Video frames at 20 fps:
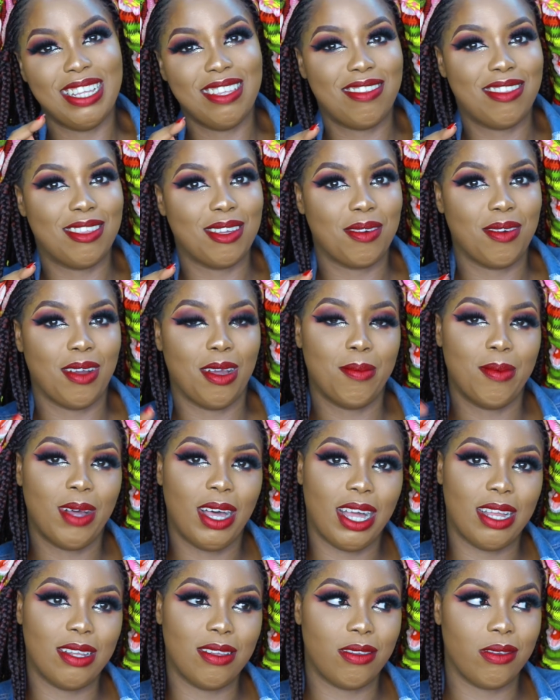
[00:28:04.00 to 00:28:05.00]
Instagram
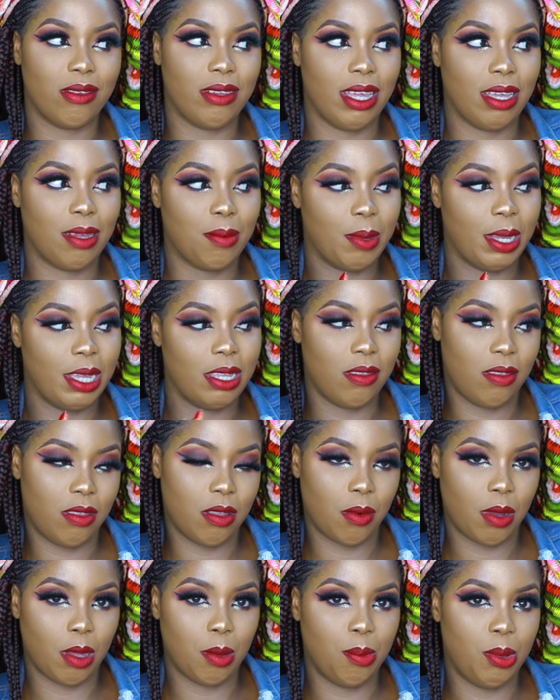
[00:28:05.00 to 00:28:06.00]
handle, like my
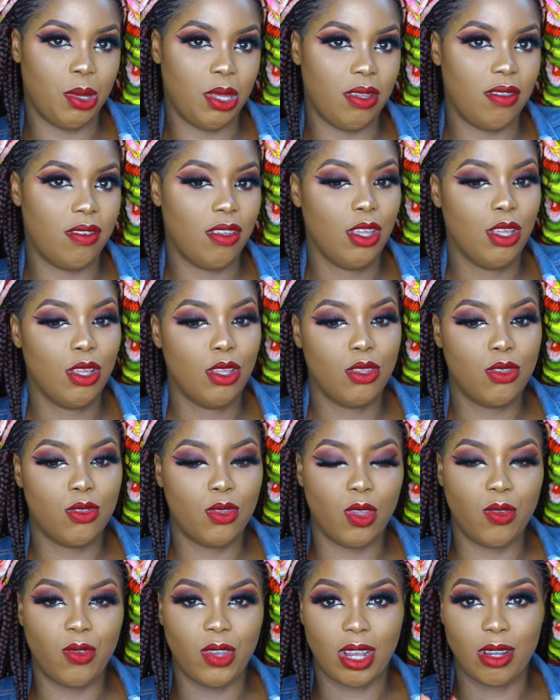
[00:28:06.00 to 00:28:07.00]
Instagram page.
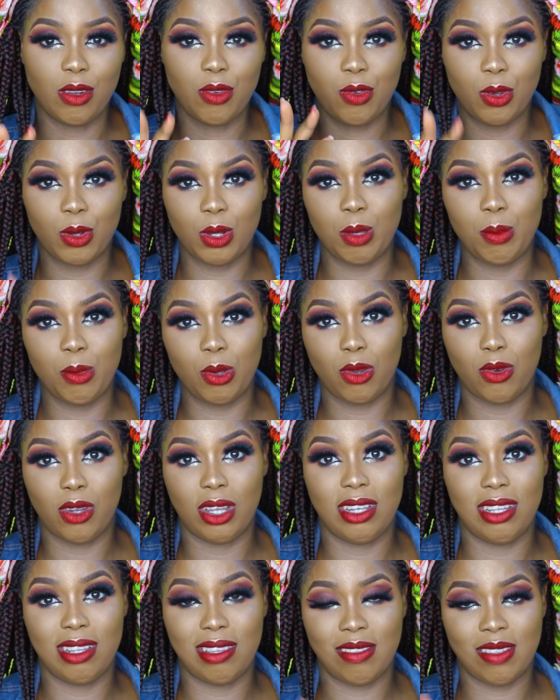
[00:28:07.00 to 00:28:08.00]
So if you aren't following me
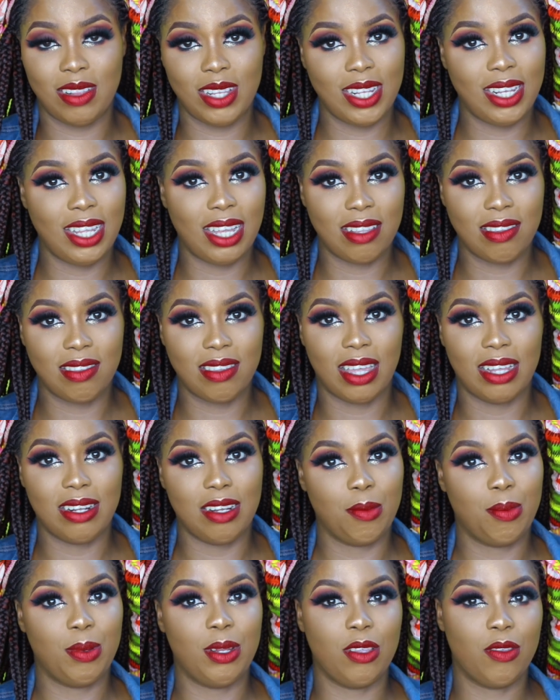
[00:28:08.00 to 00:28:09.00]
already, it's Lydia
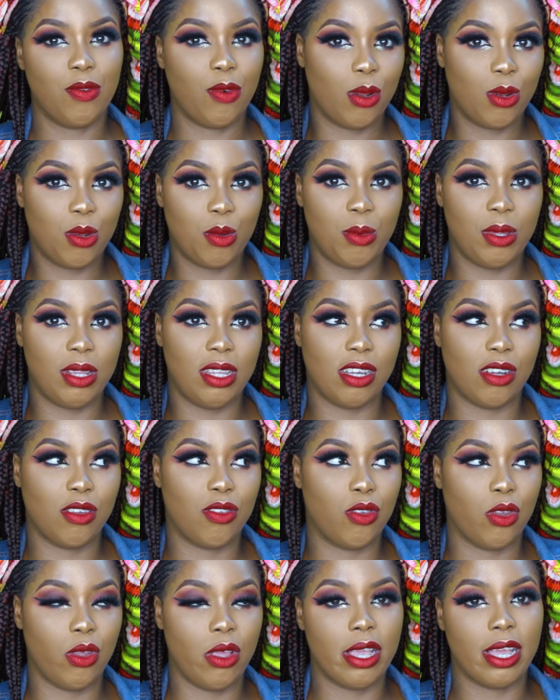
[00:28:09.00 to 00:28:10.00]
Stanley. Please follow me there
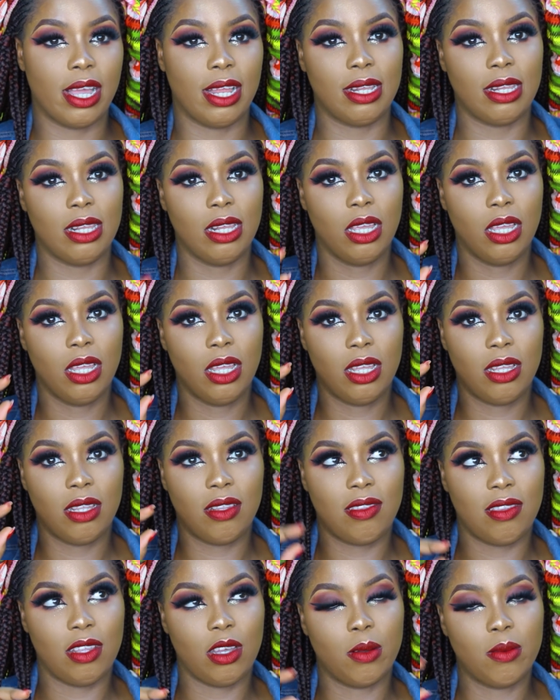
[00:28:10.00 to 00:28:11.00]
so you can
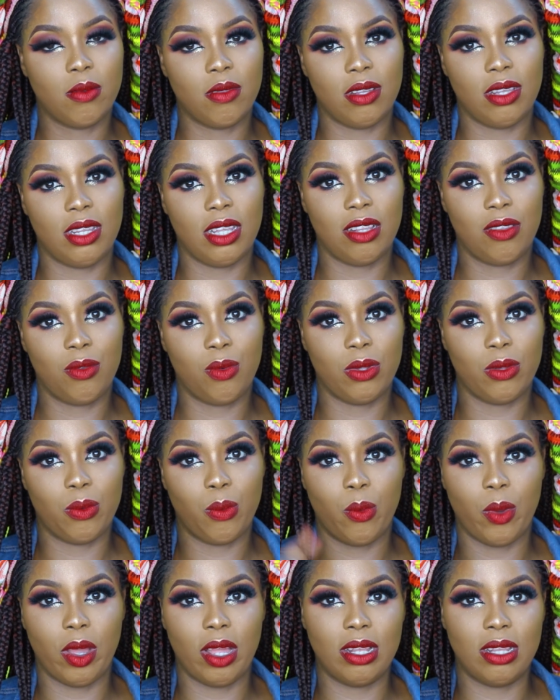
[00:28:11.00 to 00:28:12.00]
stay up to date with
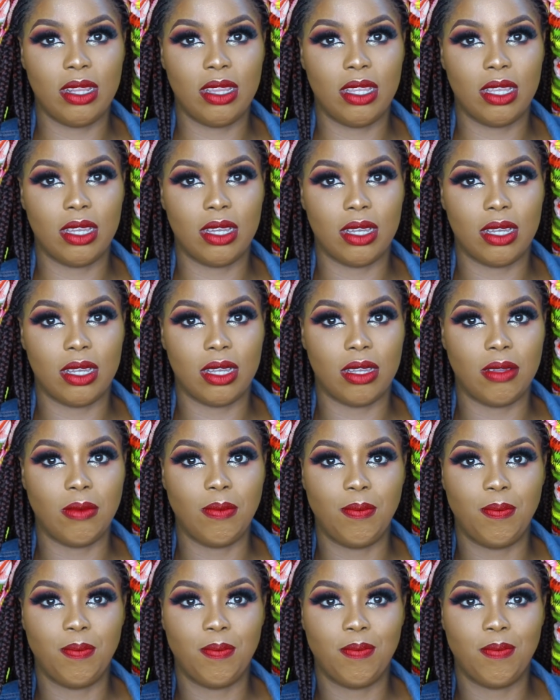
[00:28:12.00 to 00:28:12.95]
when the